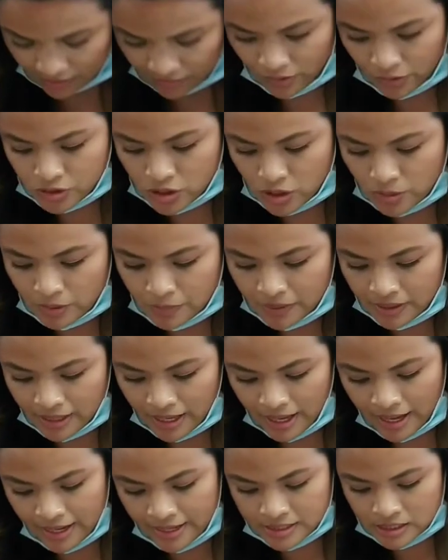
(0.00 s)
those are my
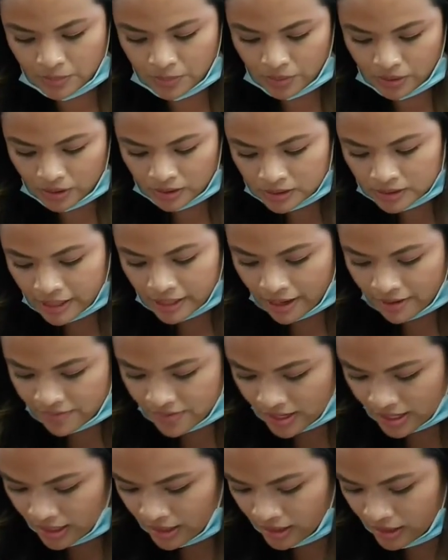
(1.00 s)
PAs. Number
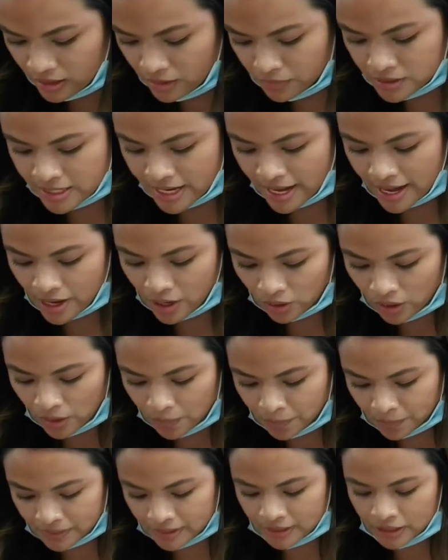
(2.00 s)
11, Dale
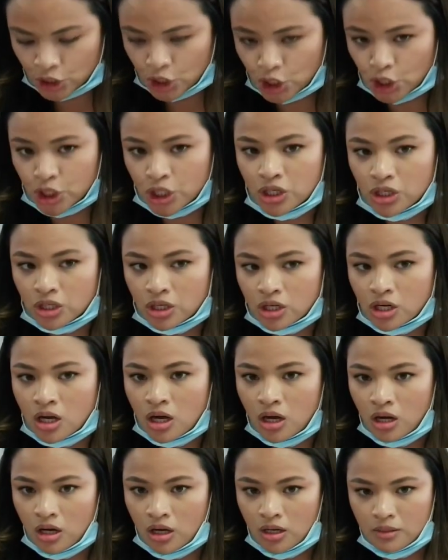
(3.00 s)
appeared
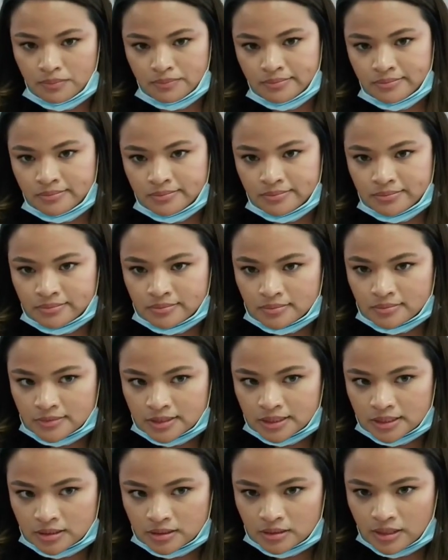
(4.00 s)
calm.
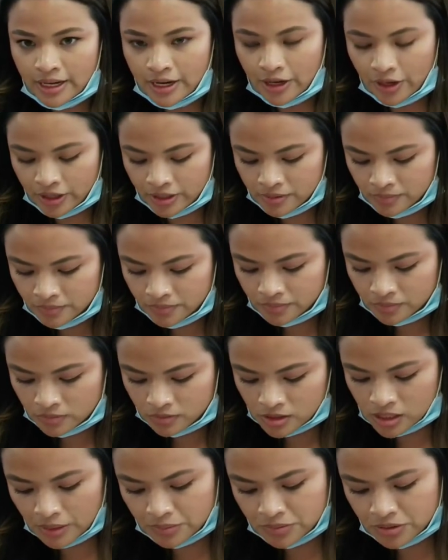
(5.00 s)
Aaron,
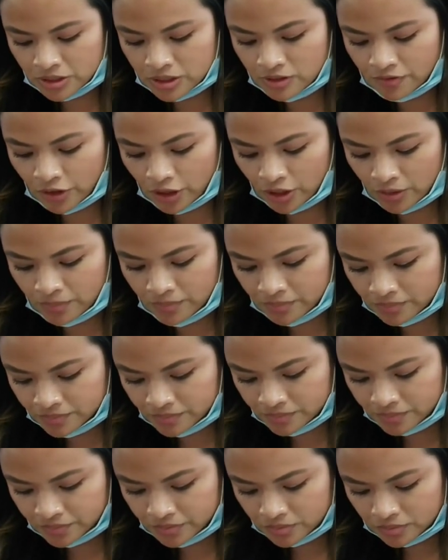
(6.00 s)
subject and verb.
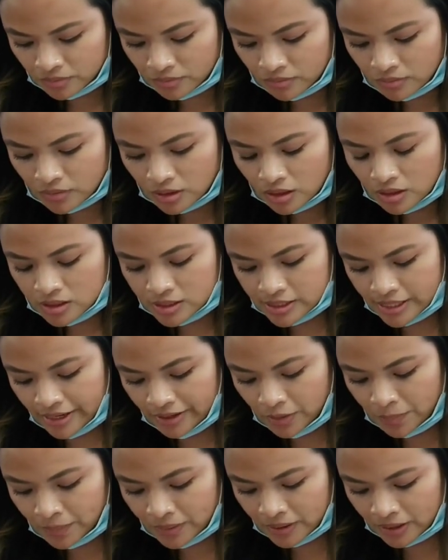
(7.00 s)
Dale
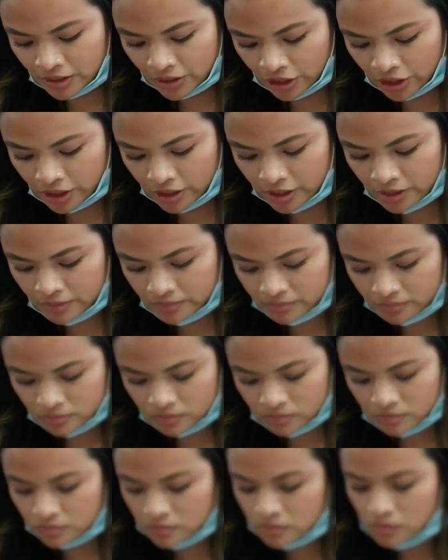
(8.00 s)
appeared
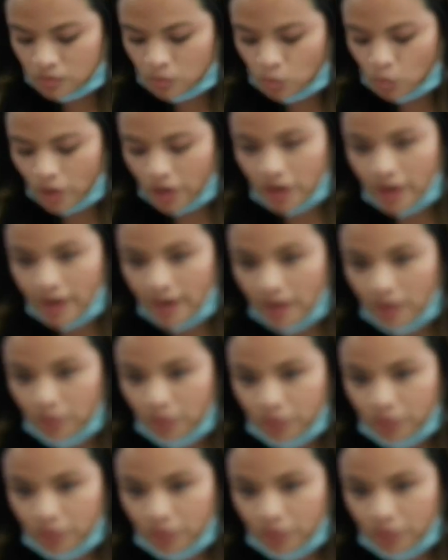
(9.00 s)
what or how?